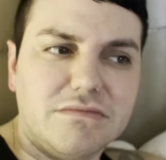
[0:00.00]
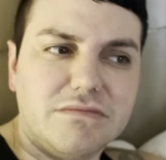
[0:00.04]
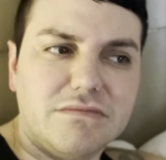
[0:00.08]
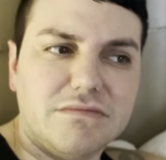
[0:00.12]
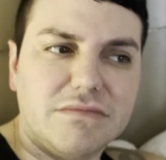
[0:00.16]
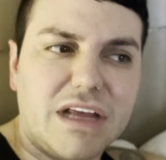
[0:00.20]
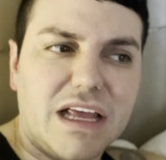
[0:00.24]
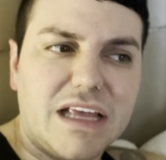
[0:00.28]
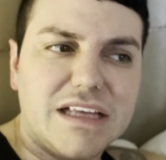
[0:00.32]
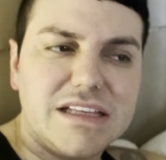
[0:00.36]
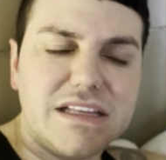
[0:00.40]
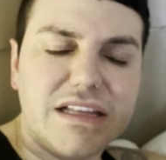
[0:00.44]

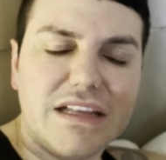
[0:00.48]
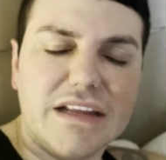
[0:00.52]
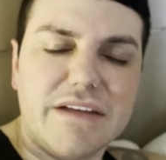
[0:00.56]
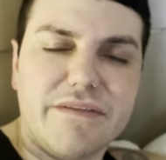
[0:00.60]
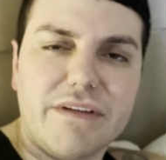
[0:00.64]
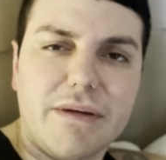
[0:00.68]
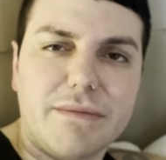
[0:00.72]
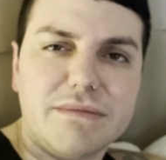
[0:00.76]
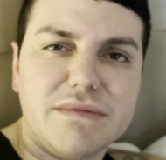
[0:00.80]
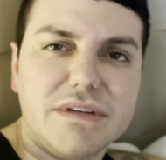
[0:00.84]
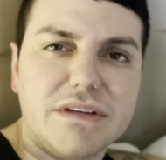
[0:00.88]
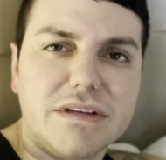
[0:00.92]
hasn't
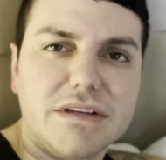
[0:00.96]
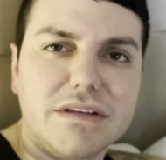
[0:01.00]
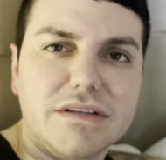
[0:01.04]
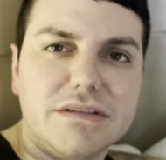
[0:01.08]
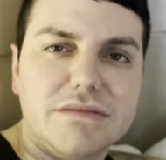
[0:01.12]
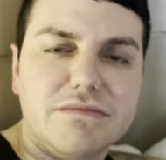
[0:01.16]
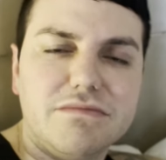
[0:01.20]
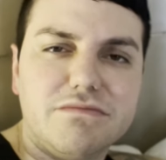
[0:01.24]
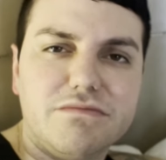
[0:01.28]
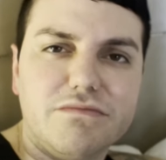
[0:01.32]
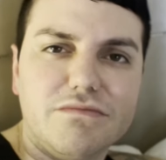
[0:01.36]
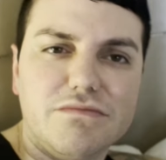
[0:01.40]
lived up to
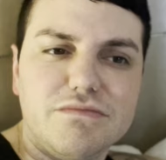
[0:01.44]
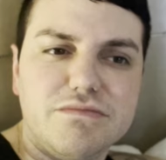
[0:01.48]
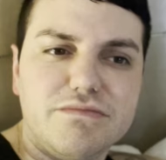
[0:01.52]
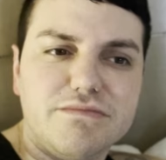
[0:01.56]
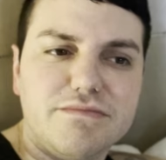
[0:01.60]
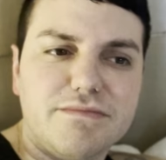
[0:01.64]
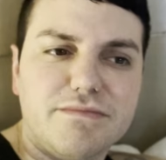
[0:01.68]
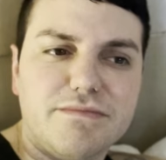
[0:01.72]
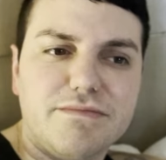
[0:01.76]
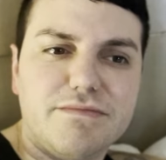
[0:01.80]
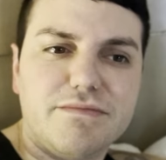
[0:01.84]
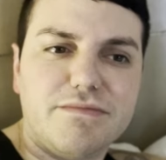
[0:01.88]

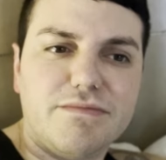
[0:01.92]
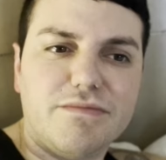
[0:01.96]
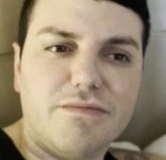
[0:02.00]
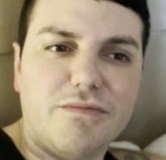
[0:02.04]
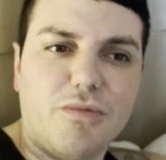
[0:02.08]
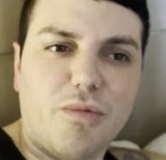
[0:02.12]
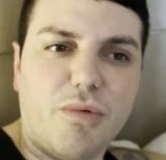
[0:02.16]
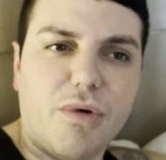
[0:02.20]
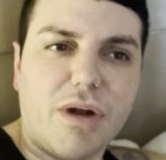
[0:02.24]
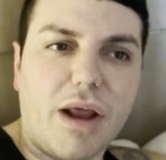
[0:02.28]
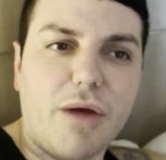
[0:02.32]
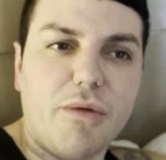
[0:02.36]

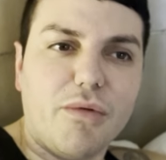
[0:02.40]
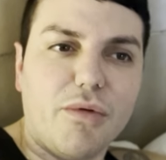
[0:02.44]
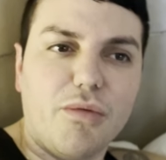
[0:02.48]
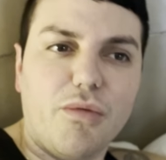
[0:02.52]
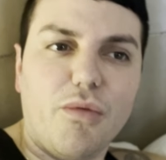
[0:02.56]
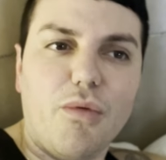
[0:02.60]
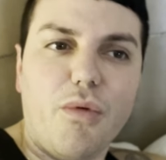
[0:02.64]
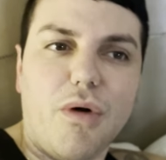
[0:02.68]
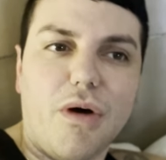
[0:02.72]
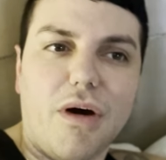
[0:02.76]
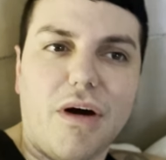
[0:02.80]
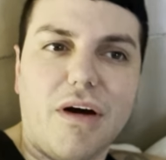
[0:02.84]
what I would
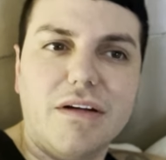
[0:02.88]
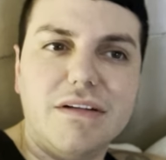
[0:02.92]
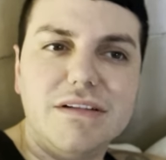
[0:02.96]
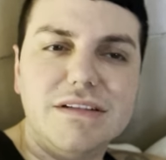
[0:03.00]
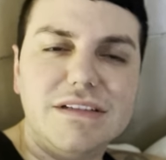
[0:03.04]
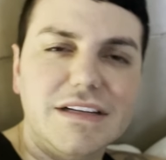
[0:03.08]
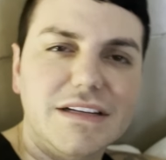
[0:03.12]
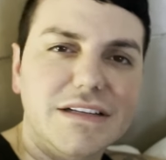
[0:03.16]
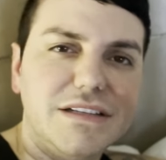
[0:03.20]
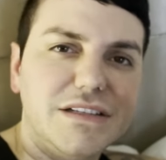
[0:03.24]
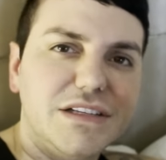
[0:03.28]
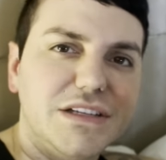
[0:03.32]

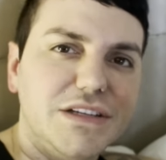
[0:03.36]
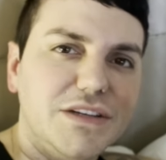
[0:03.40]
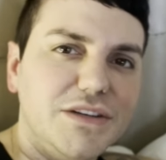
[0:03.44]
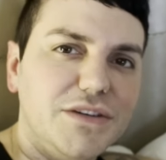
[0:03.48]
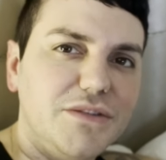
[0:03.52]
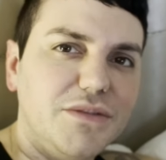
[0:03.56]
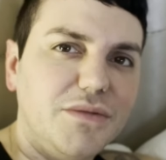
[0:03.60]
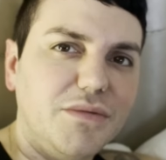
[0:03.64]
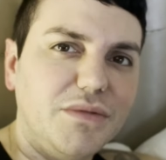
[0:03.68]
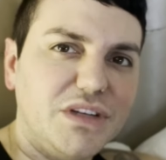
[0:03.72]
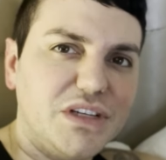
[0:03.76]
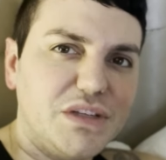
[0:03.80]
want it
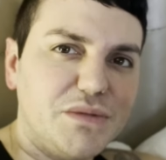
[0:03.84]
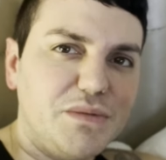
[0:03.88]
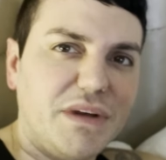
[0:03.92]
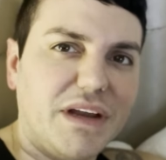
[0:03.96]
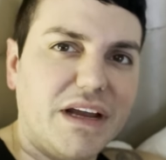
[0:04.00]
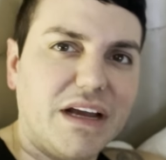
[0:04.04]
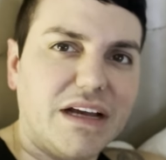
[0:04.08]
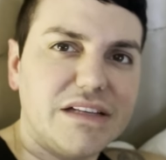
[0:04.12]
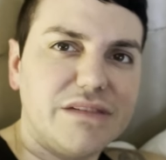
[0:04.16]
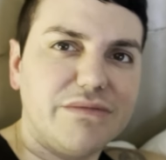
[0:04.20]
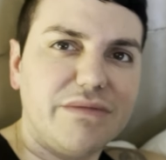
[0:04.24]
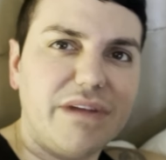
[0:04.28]
to, just
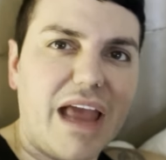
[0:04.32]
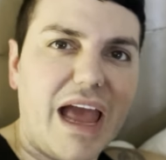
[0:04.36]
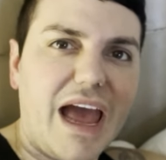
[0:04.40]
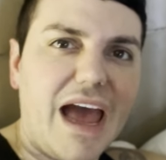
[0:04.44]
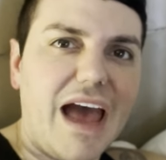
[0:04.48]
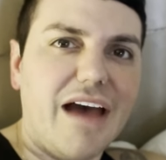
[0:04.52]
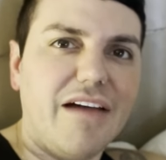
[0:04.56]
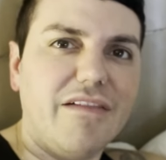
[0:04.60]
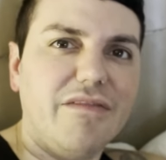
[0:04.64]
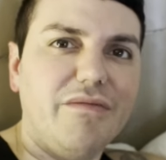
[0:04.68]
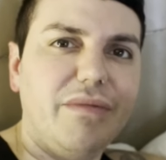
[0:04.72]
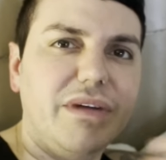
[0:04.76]
because we
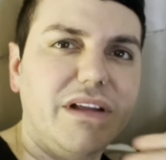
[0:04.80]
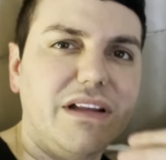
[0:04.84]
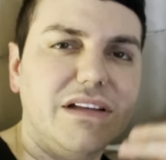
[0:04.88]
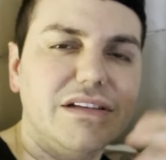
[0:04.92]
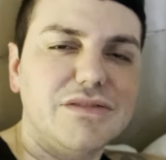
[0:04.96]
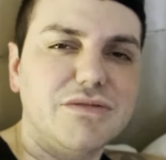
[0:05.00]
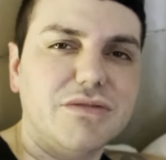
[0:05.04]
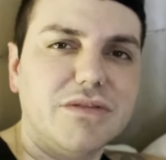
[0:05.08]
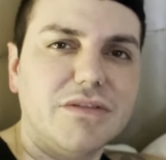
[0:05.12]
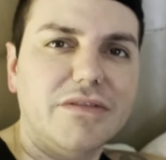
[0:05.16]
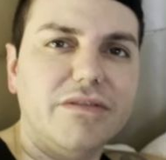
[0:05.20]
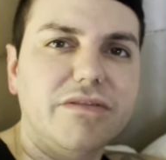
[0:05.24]
have been
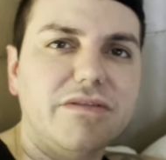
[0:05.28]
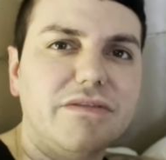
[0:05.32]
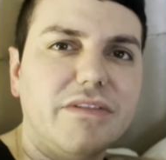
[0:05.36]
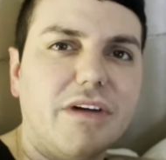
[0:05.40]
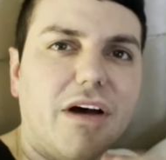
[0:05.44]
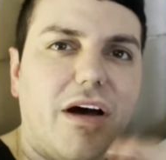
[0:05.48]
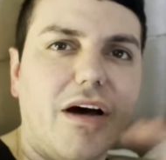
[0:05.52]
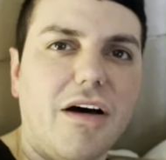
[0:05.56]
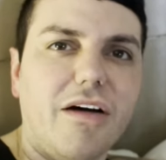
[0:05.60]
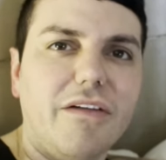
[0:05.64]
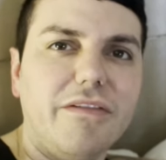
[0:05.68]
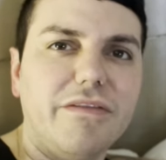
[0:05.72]
sort
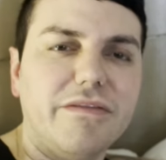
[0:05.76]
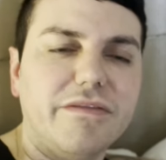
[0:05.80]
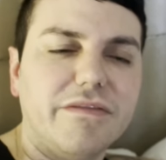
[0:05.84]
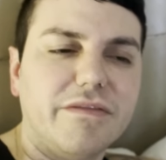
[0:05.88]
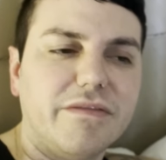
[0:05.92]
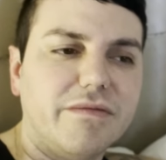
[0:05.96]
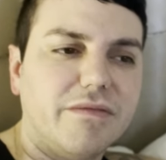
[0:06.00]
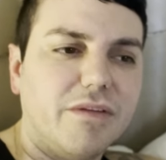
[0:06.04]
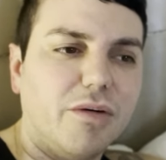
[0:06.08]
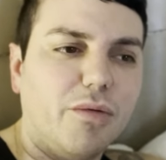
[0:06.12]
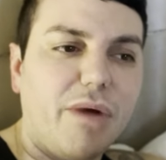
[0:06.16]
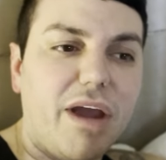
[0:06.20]
of
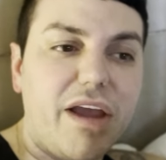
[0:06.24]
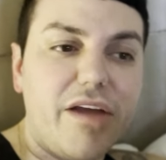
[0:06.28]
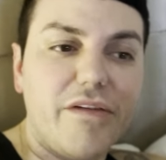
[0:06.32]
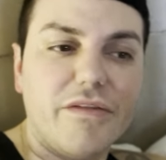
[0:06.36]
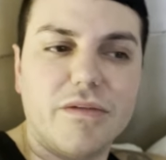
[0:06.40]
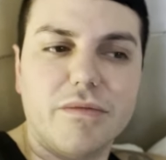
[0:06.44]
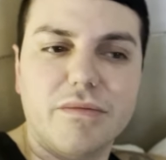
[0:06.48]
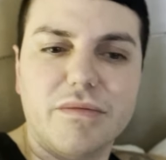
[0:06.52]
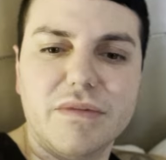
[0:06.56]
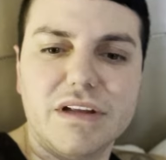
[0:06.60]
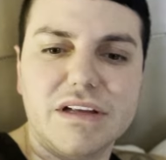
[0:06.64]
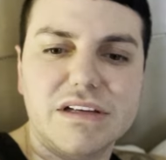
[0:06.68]
off, away
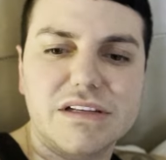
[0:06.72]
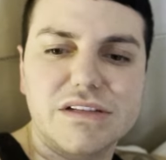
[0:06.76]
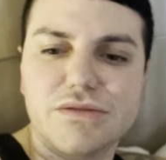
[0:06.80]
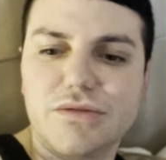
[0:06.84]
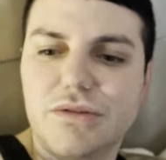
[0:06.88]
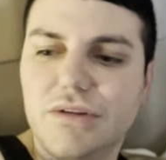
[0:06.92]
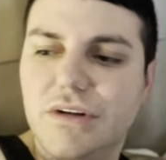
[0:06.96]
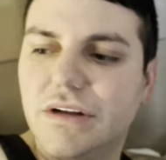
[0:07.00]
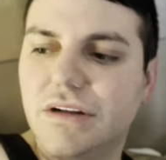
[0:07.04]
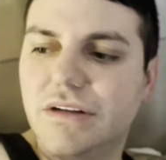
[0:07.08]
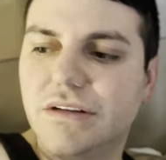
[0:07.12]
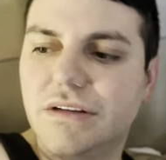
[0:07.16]
from this
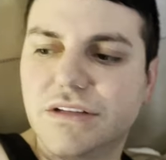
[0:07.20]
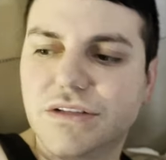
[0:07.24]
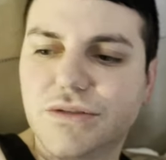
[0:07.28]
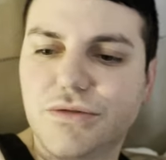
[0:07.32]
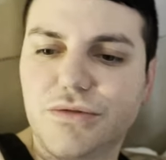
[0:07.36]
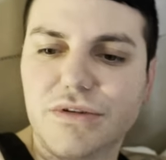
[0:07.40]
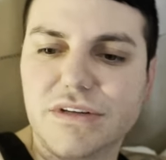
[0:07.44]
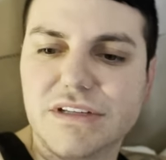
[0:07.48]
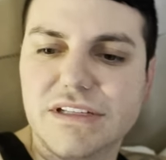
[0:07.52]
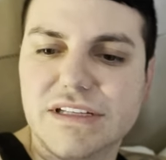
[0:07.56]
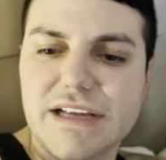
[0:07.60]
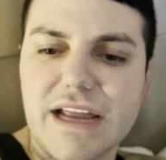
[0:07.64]
sort of the
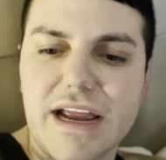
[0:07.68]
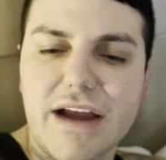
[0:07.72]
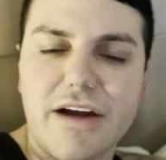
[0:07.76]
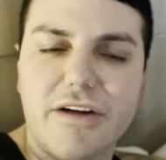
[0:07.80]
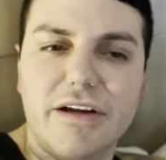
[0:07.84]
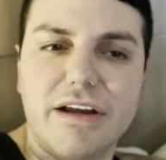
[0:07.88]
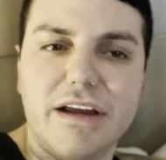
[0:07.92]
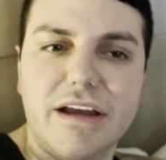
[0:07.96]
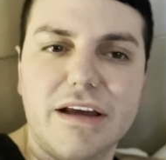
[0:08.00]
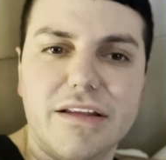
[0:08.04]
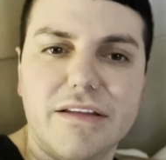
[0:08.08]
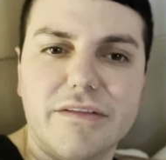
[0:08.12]
touristy
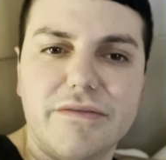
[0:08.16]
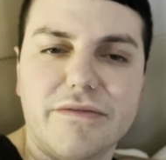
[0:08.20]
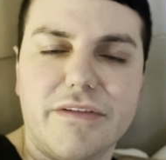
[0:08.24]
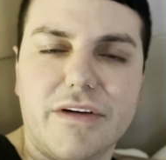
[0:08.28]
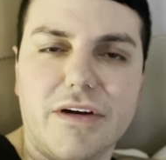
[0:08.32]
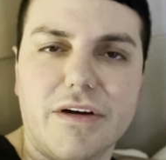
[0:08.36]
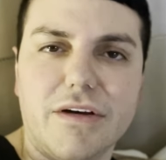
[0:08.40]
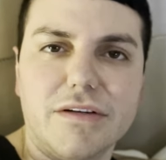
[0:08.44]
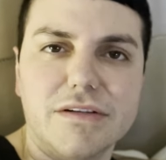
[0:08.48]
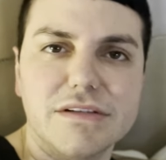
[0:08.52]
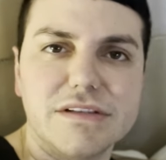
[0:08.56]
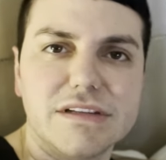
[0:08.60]
area, the
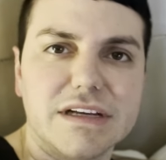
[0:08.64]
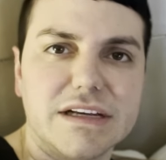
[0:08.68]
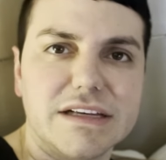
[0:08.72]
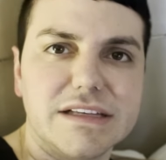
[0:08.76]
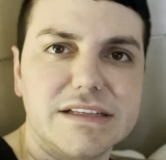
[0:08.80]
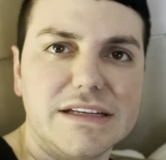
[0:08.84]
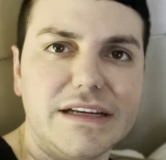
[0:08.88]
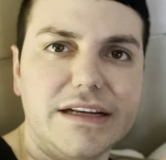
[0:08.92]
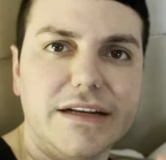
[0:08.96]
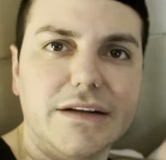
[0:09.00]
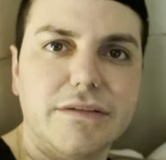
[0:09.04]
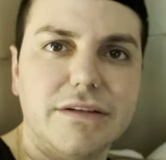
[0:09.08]
falls, the
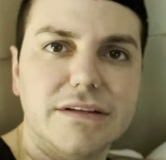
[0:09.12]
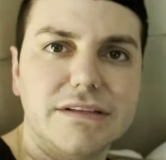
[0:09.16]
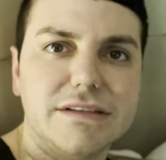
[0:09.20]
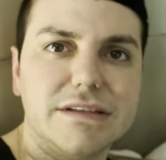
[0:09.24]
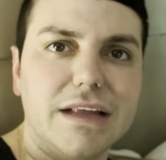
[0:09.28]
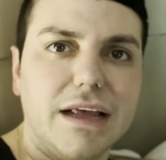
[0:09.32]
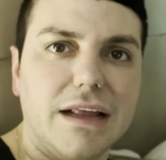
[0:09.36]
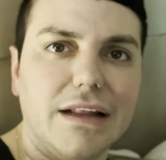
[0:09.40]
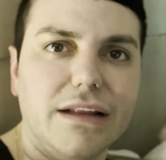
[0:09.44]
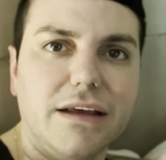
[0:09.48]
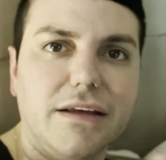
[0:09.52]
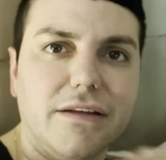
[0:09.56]
casino, this,
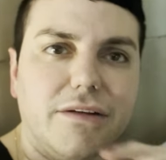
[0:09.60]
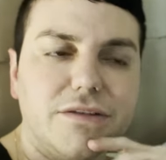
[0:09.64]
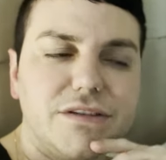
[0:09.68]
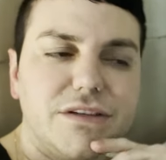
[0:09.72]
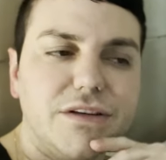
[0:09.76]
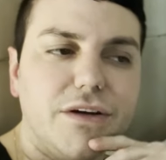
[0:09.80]
that, and the other.